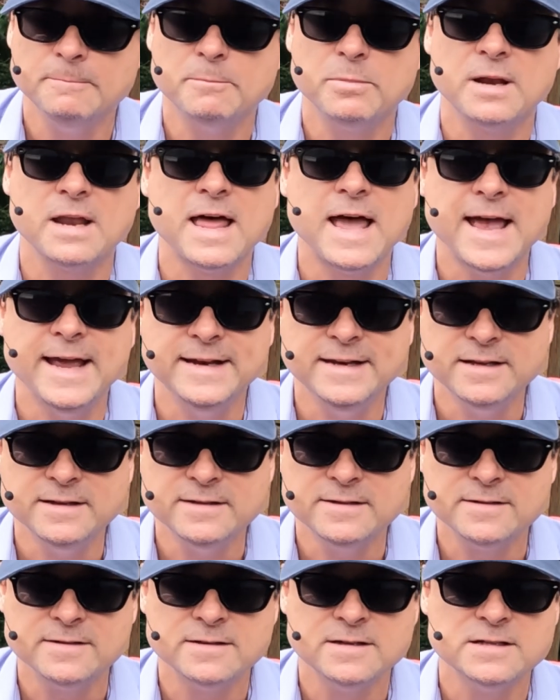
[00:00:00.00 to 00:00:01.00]

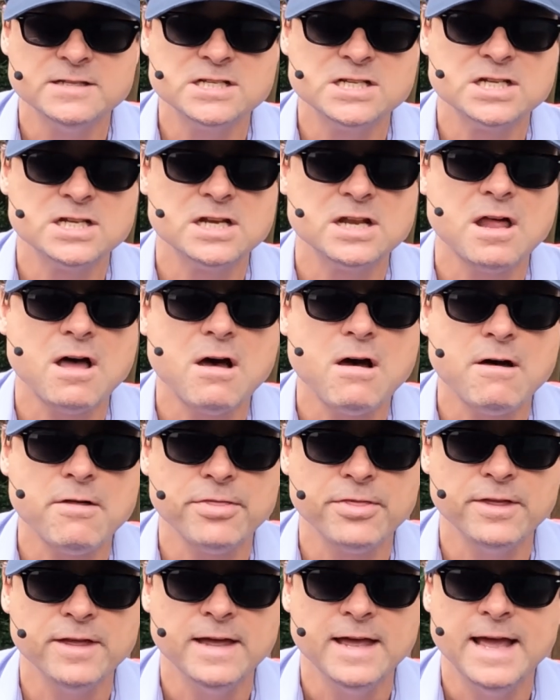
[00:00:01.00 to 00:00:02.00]
blindness,
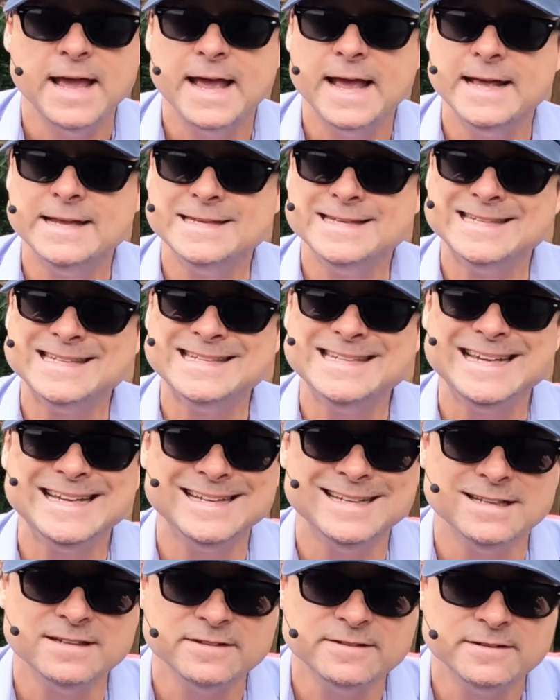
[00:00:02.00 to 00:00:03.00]
sloth, and
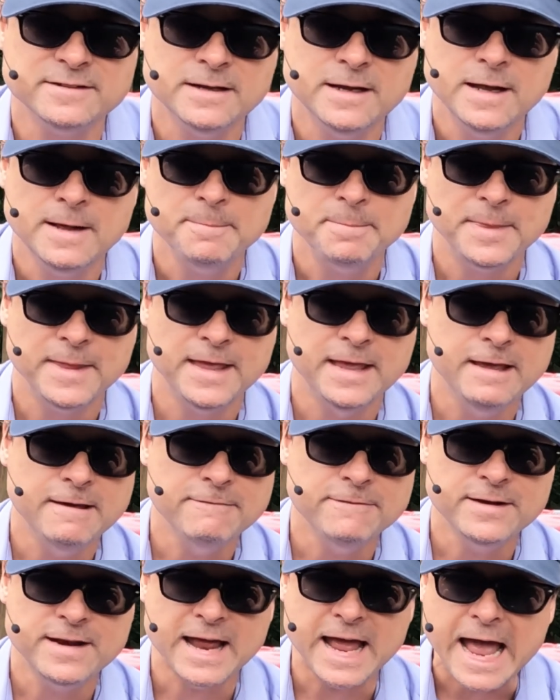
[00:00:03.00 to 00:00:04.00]
sickness
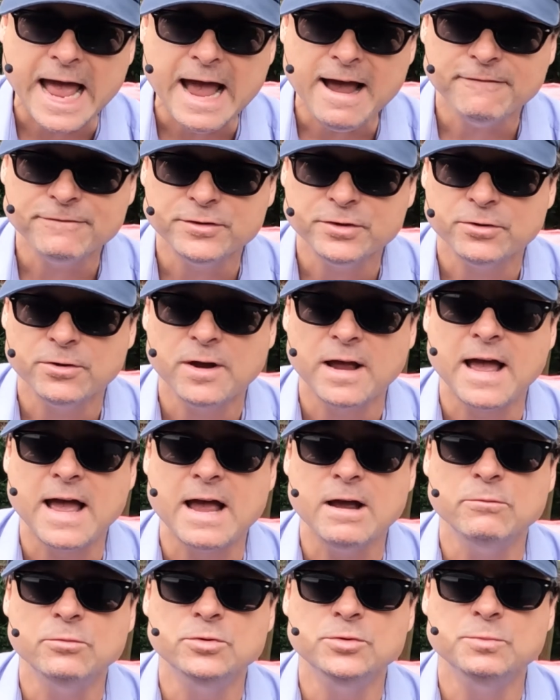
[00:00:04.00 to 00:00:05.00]
even after
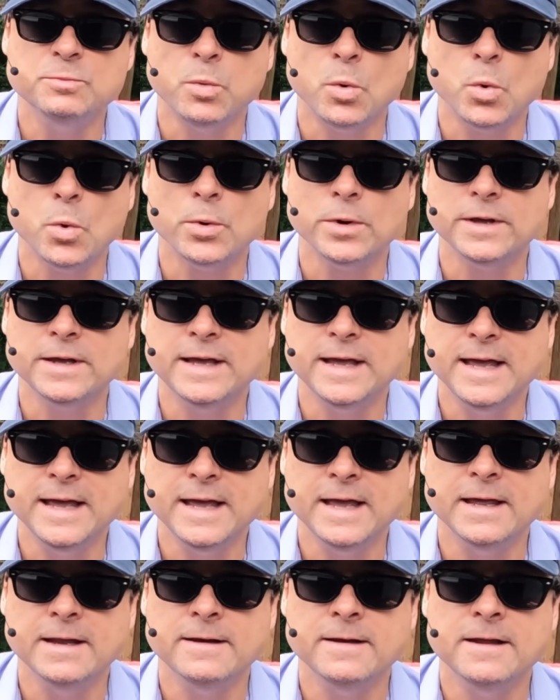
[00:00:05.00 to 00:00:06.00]
I was born
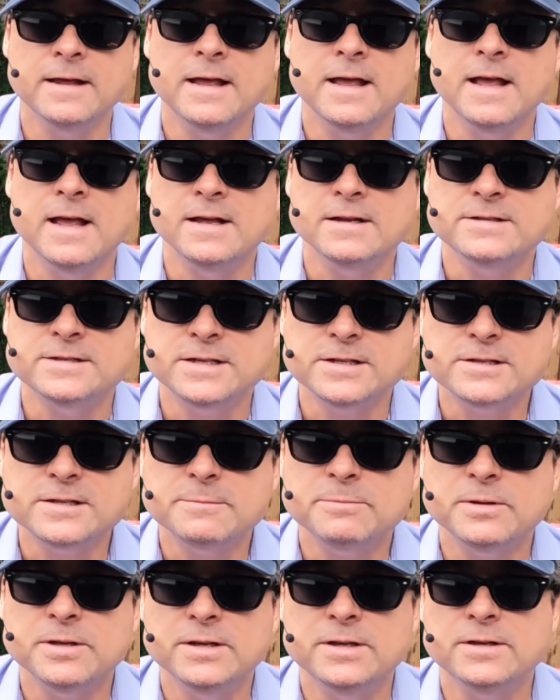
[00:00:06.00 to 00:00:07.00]
again.
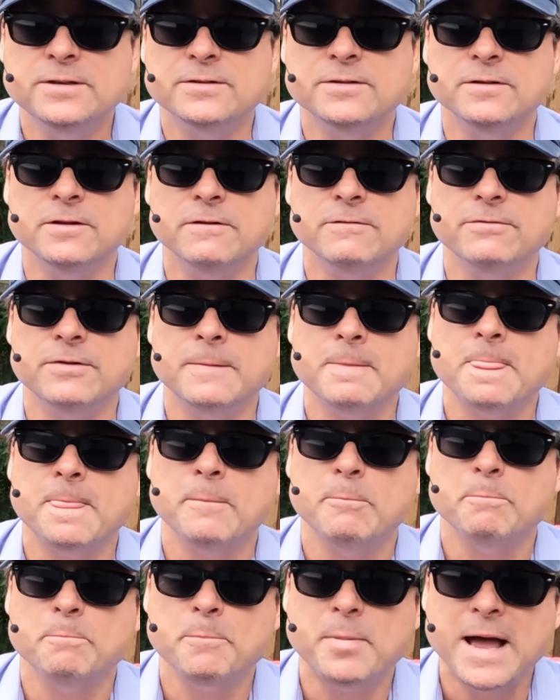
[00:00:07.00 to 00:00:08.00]
Disciplines of
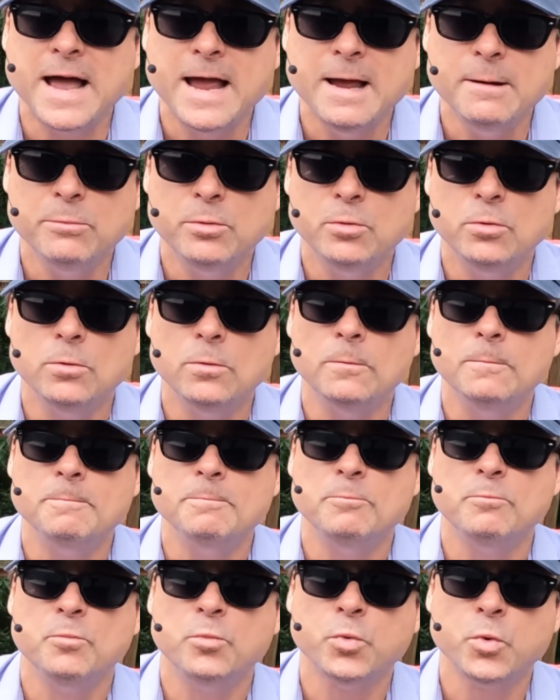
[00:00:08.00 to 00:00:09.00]
Bible,
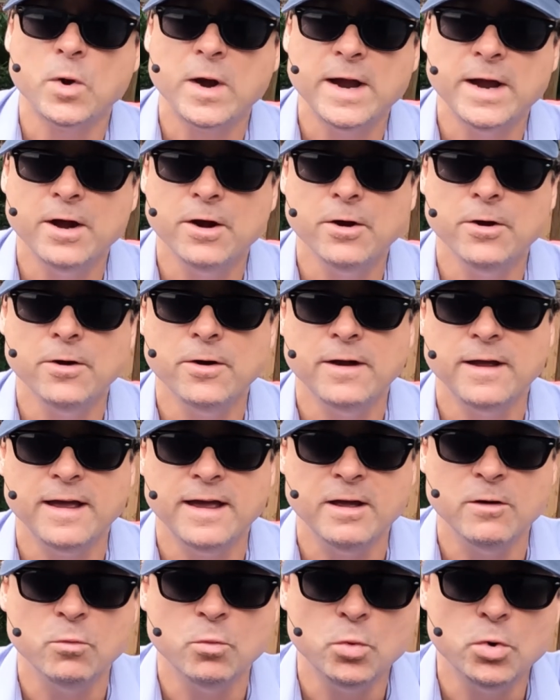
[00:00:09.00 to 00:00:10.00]
prayer,
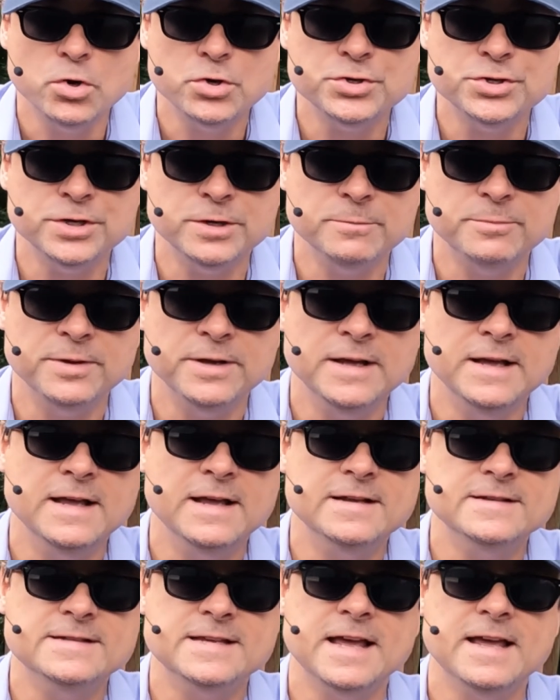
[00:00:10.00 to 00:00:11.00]
and worship
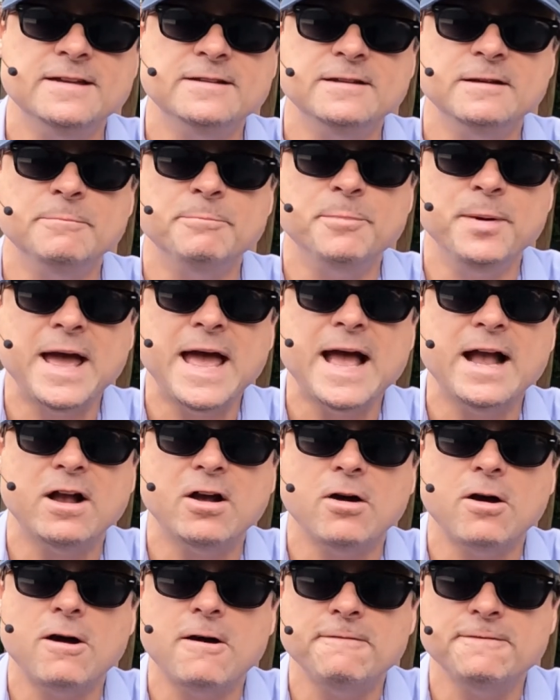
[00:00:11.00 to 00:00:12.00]
tend to back
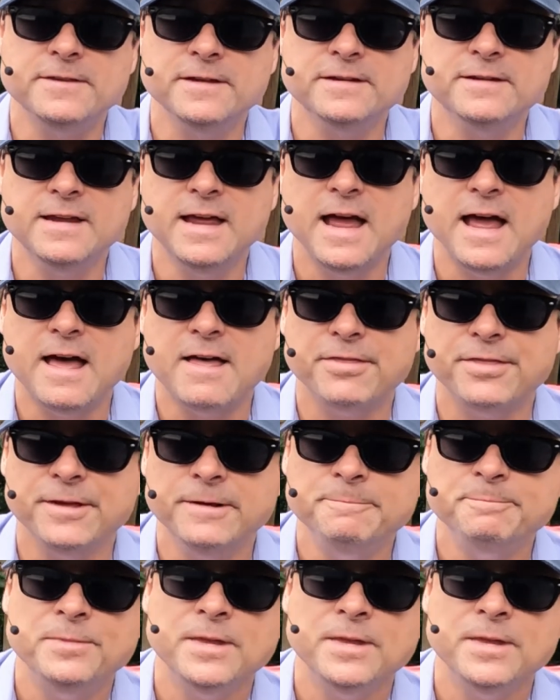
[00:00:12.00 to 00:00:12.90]
off the death,